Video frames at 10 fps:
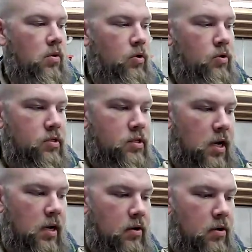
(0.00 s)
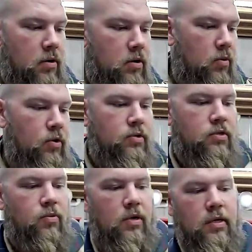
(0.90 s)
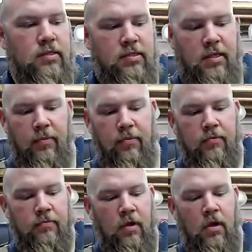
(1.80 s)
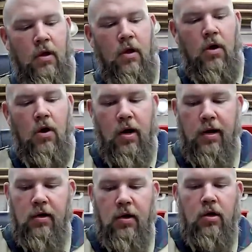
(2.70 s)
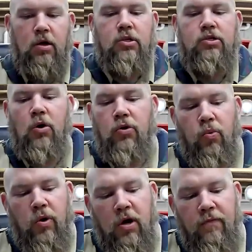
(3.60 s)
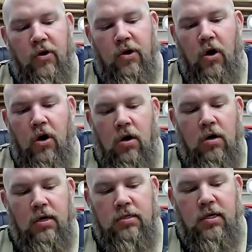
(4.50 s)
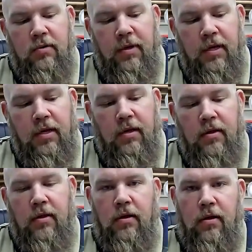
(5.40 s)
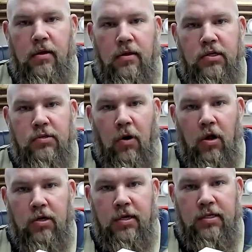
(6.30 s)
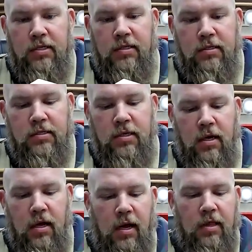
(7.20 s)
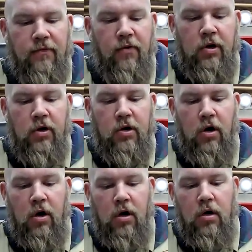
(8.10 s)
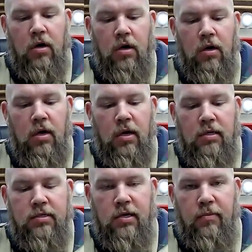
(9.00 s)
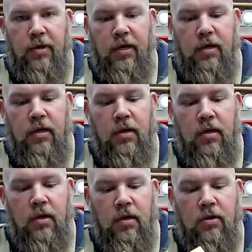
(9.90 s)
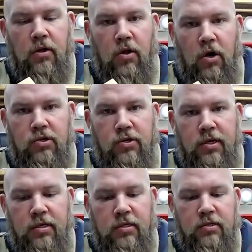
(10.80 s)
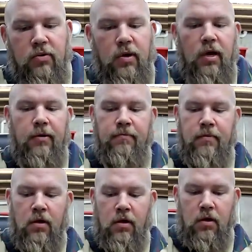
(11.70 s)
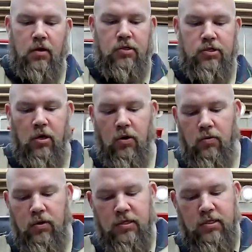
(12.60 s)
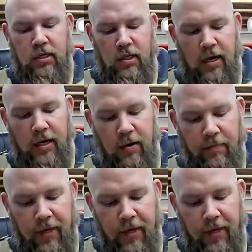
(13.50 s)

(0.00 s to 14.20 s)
the Tiger, no, we'll use this one as an example. All right, so the rear of your car is going to be the smaller distance, and the front of your car is going to be the larger distance, okay? So it's going to line up